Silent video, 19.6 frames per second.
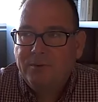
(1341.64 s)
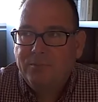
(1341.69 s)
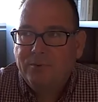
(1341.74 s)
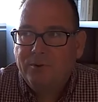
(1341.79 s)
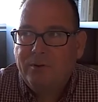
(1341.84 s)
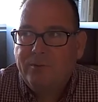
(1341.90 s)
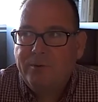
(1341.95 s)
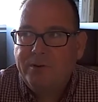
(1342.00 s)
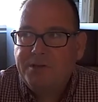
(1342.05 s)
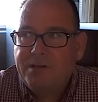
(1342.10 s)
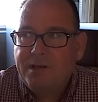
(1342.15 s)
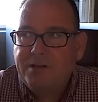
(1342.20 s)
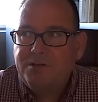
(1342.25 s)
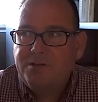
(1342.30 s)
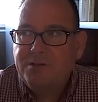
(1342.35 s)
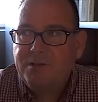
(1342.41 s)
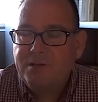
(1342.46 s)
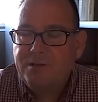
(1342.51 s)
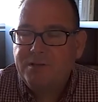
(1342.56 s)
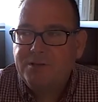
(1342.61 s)
employee
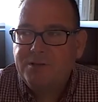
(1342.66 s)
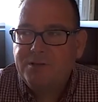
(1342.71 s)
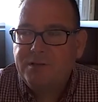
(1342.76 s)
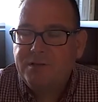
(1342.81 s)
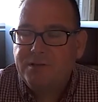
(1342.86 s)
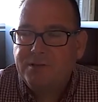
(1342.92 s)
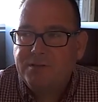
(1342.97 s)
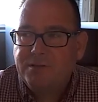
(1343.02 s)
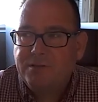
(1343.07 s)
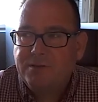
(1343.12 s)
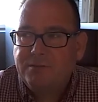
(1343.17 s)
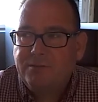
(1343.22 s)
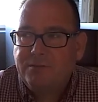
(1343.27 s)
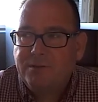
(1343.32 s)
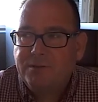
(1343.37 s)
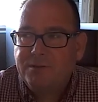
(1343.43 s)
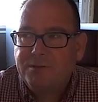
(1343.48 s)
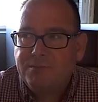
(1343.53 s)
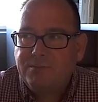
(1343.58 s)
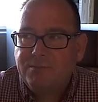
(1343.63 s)
retention is a
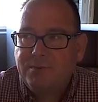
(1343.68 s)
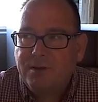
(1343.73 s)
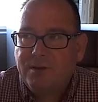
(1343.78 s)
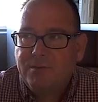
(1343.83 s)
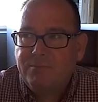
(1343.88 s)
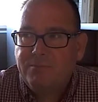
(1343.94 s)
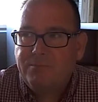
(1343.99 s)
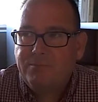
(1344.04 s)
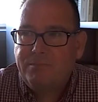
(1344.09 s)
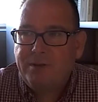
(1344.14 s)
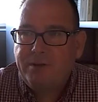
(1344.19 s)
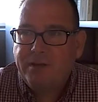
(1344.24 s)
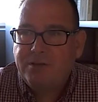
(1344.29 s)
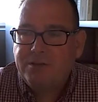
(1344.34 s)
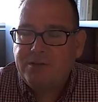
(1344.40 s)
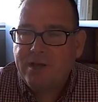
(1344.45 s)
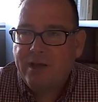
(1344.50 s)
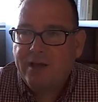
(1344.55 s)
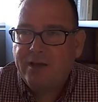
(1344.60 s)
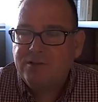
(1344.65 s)

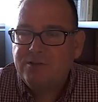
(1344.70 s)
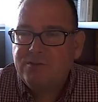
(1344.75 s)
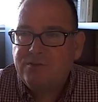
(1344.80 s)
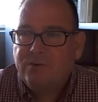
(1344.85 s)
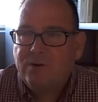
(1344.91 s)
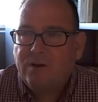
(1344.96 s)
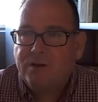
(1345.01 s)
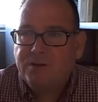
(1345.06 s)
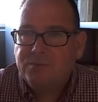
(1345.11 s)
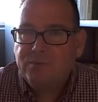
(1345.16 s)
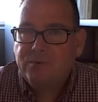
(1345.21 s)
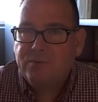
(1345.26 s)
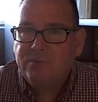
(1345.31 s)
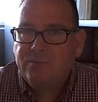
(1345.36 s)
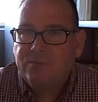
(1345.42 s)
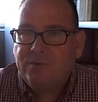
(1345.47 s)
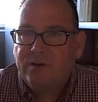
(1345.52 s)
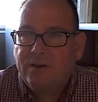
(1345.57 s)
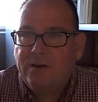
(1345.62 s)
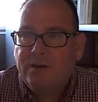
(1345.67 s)
big challenge for us.
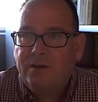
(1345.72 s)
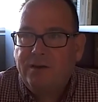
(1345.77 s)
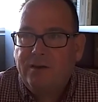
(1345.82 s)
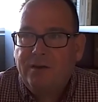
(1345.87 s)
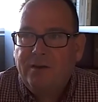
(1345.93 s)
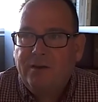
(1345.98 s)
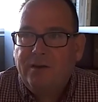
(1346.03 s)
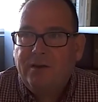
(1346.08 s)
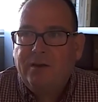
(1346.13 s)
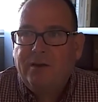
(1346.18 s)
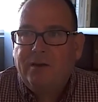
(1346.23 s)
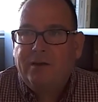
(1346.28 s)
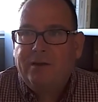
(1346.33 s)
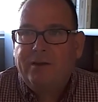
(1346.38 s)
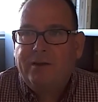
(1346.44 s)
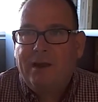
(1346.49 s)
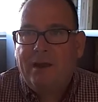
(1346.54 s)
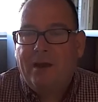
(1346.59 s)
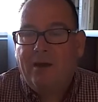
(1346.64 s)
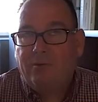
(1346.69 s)
We've
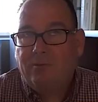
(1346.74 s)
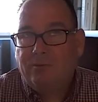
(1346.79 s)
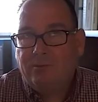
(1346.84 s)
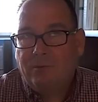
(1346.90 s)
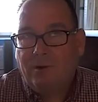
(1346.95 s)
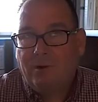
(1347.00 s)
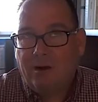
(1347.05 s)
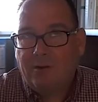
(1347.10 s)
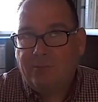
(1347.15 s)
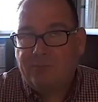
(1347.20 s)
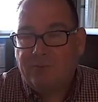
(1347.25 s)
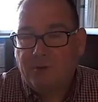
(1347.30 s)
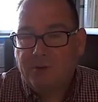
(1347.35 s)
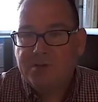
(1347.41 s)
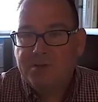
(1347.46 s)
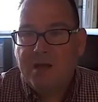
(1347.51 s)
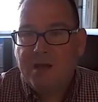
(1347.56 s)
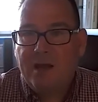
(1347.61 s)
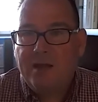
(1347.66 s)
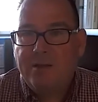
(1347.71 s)
now our
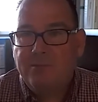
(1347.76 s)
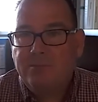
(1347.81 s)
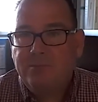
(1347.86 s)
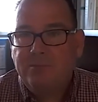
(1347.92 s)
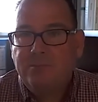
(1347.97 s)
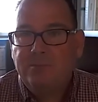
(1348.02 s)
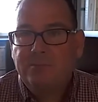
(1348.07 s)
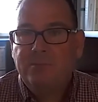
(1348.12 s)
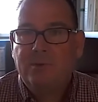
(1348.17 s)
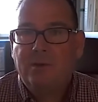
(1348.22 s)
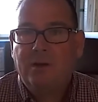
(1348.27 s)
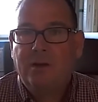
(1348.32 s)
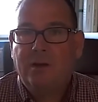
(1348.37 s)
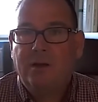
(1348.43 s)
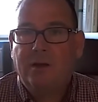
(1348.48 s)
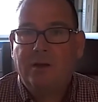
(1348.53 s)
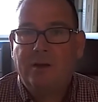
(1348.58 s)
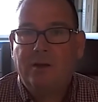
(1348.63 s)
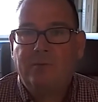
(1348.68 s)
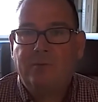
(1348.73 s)
full time
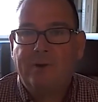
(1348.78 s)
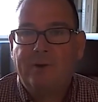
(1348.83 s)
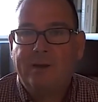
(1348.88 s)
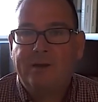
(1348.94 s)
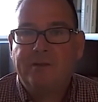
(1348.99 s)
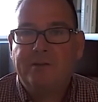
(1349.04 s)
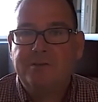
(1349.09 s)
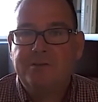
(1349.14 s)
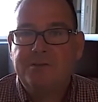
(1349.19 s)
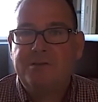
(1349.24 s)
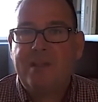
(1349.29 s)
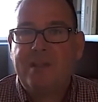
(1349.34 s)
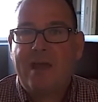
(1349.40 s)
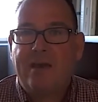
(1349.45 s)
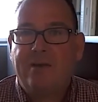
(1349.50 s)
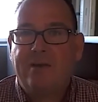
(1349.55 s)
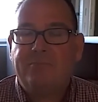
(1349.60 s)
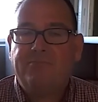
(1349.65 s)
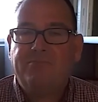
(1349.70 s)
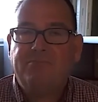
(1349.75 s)
regular
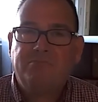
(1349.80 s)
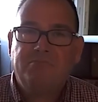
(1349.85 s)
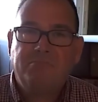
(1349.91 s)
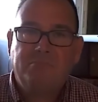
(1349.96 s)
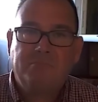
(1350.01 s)
staff.